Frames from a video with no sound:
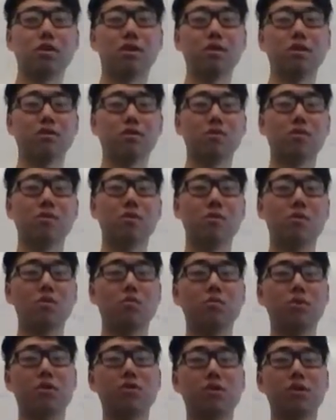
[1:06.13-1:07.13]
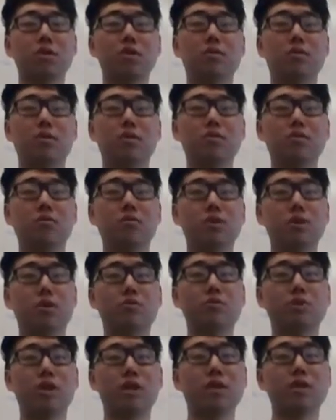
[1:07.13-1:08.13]
And we
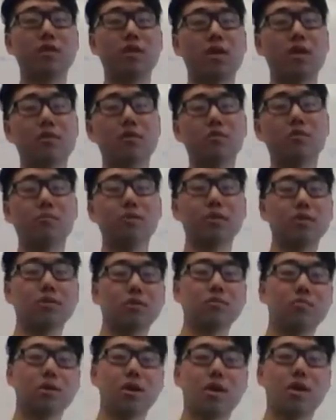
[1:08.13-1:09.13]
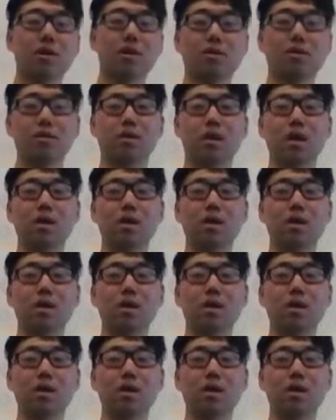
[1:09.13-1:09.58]
create ethylbenzene by